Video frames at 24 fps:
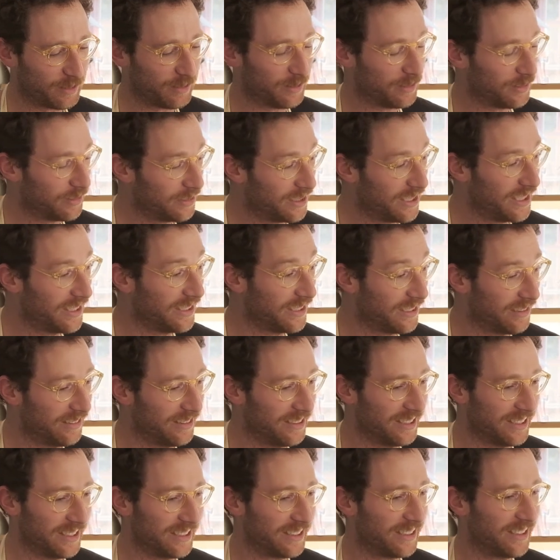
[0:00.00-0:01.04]
really,
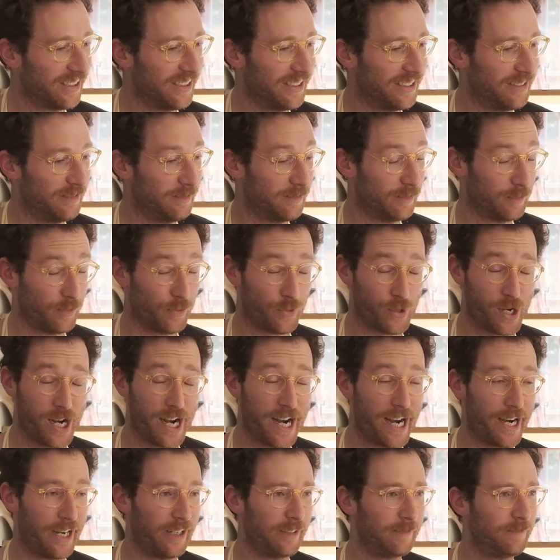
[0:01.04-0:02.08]
really good.
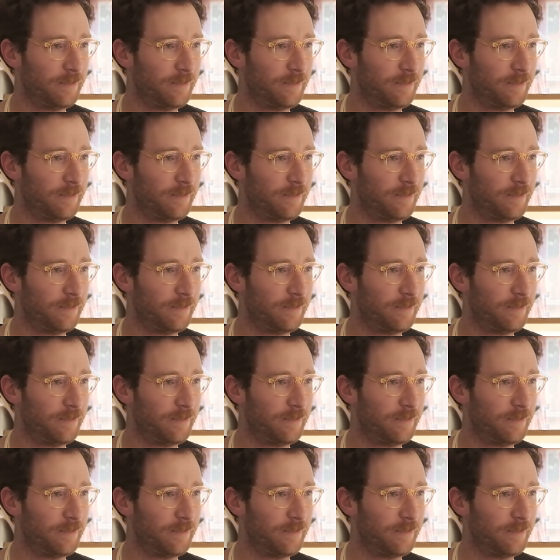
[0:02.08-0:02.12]
Wow.